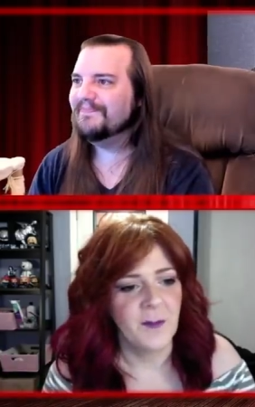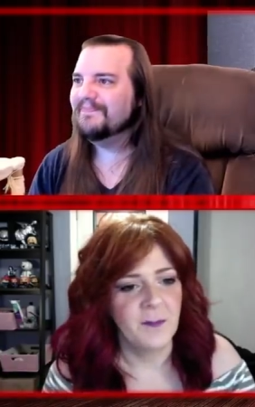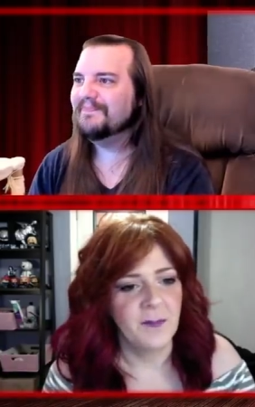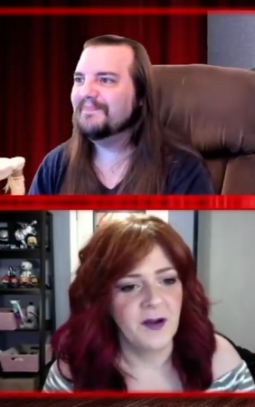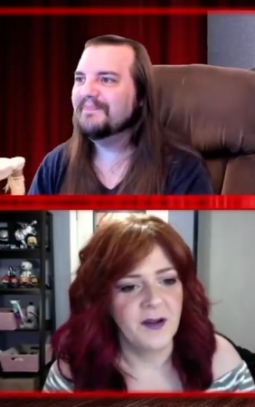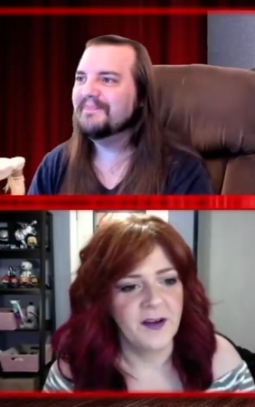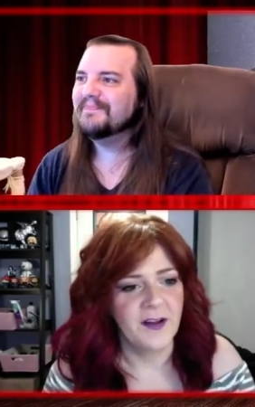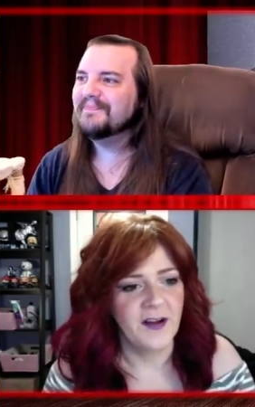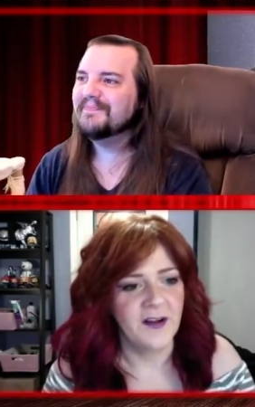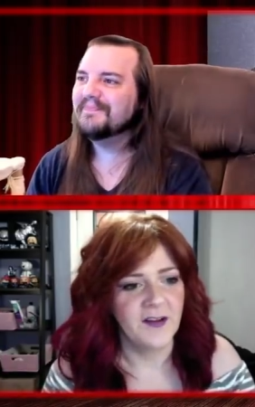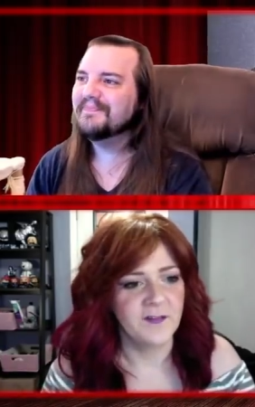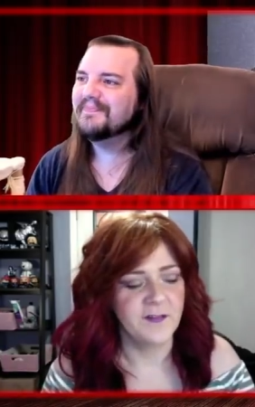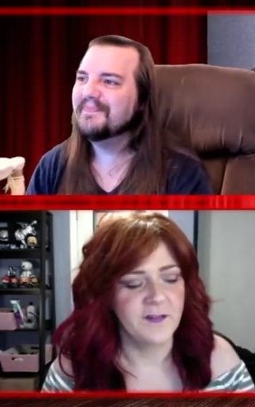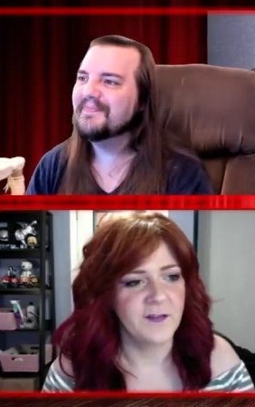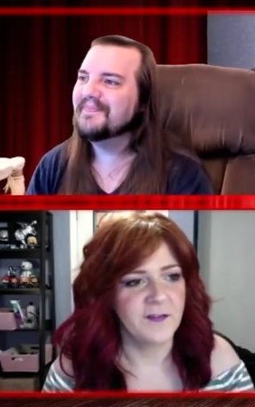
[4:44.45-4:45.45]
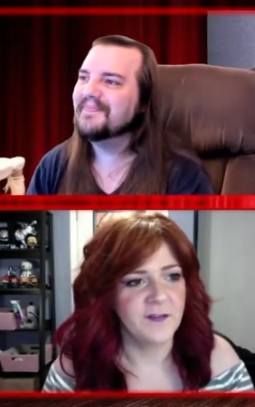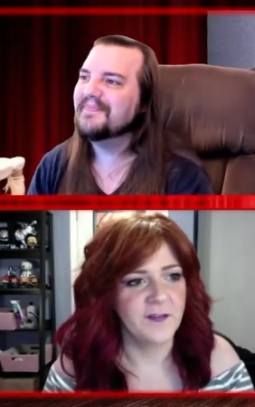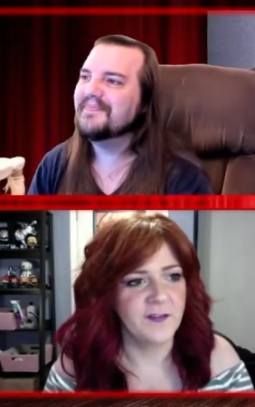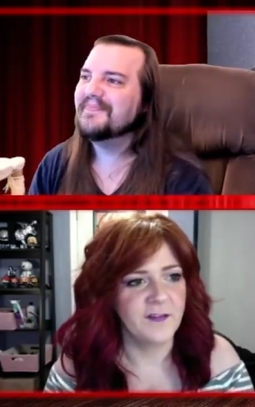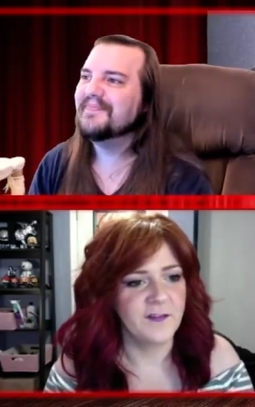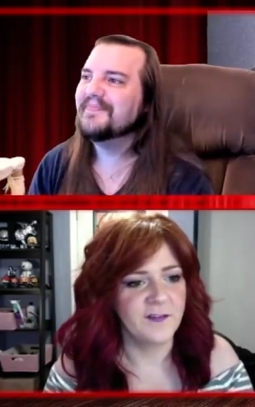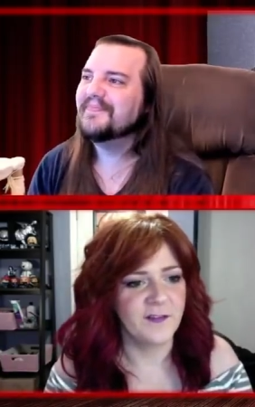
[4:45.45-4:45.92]
Speaker 1: But uh, so there's
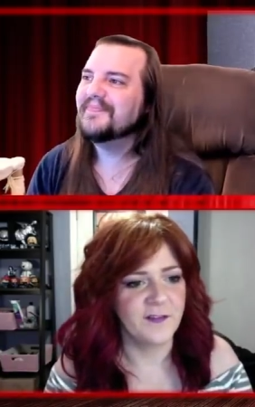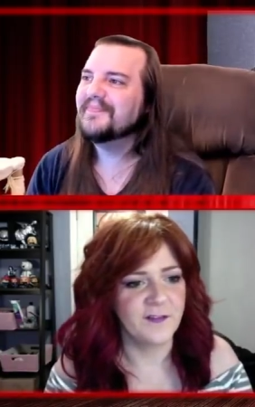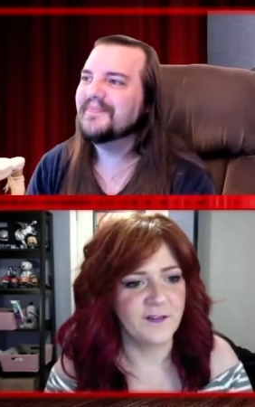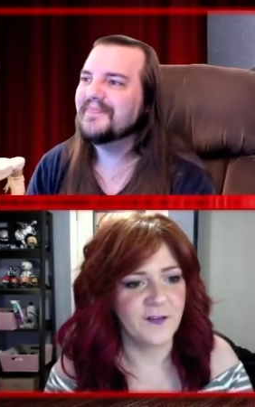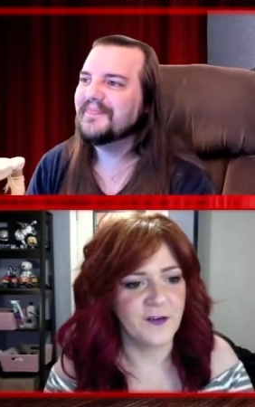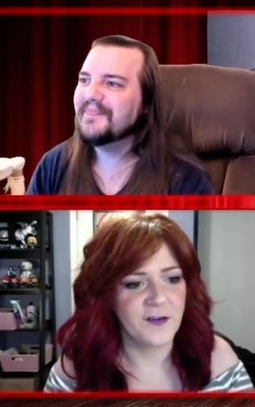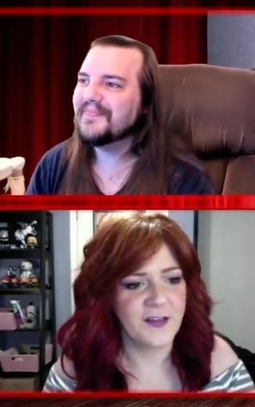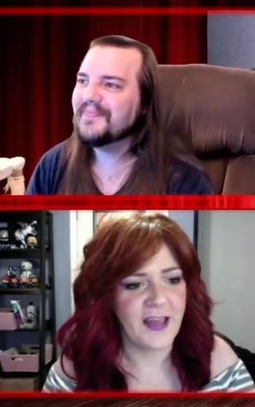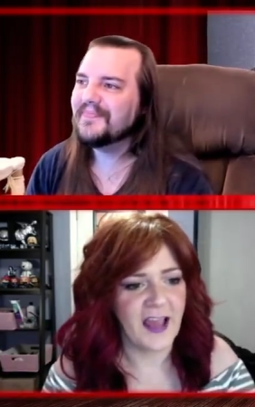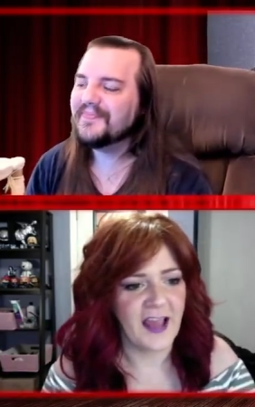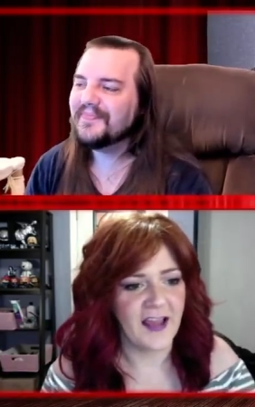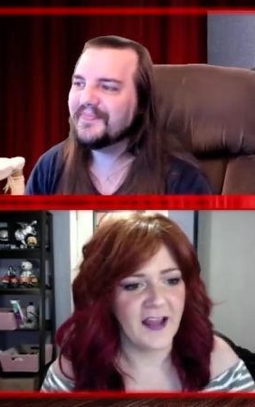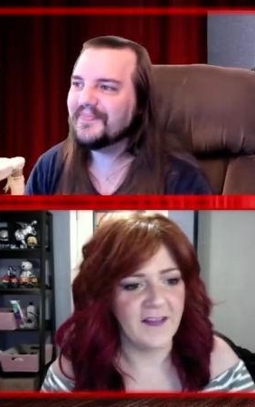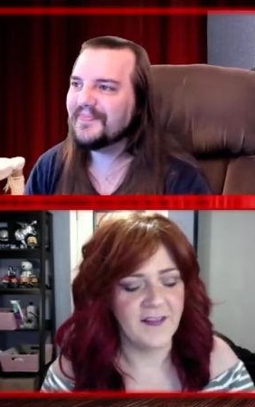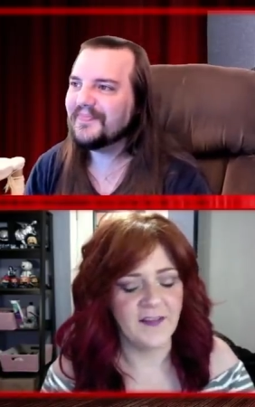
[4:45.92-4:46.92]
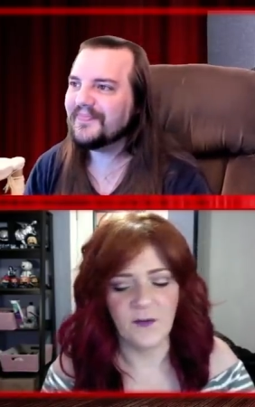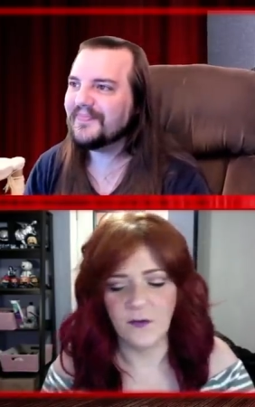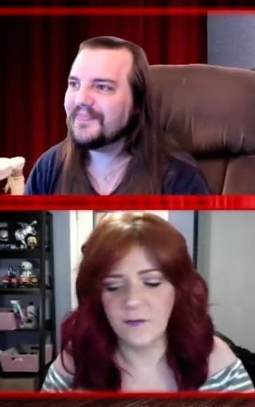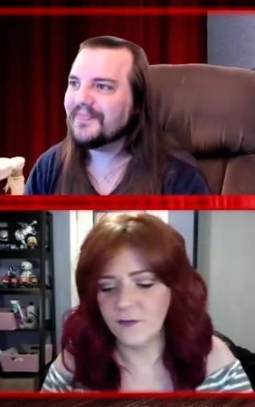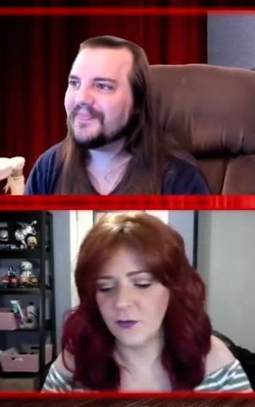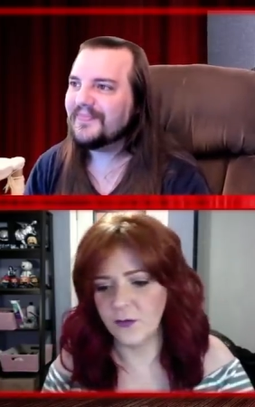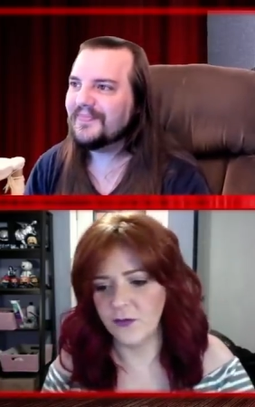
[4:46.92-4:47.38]
this this third cat, and
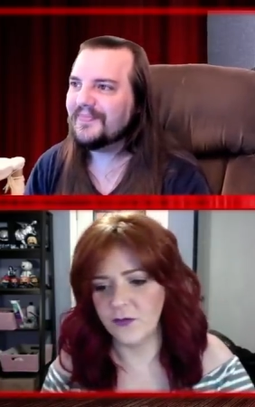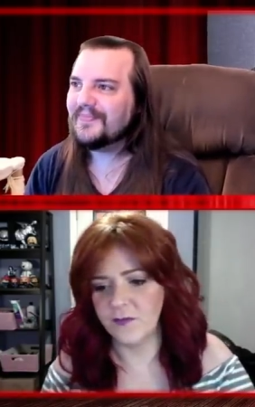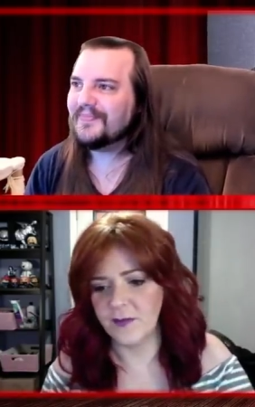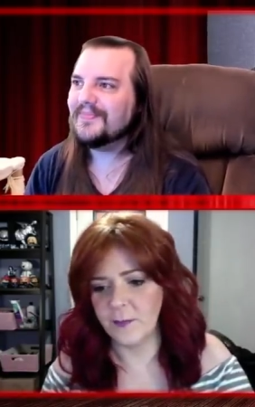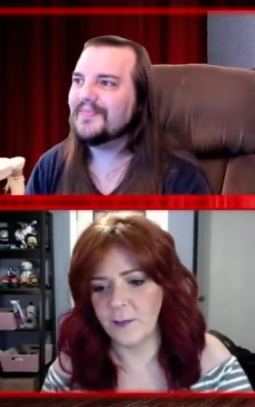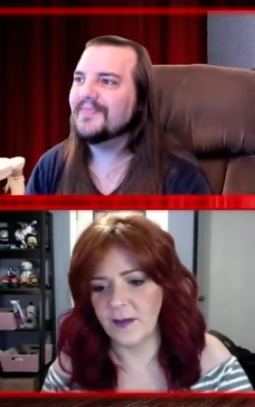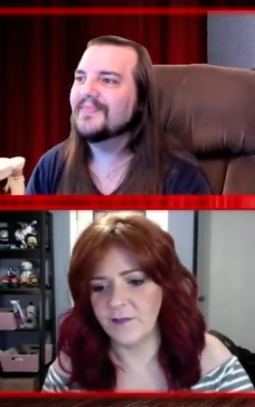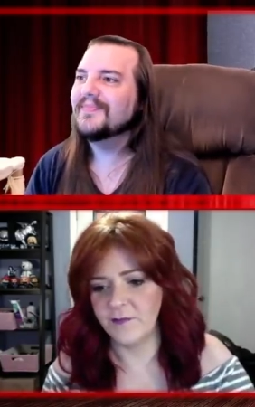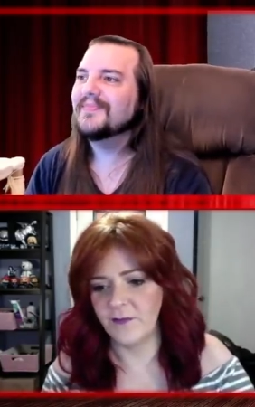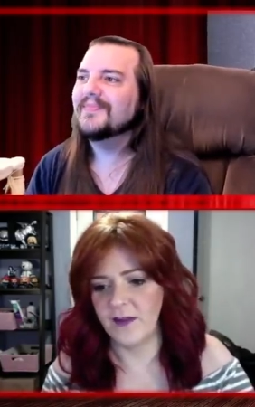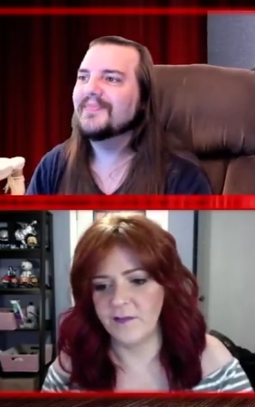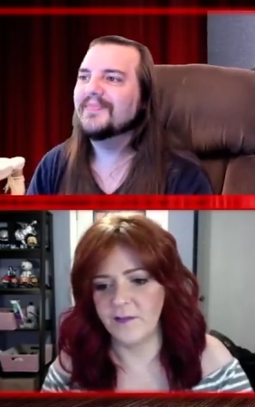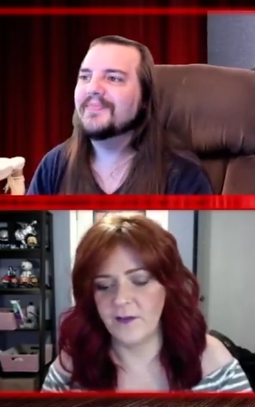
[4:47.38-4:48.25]
those two are just like best friends.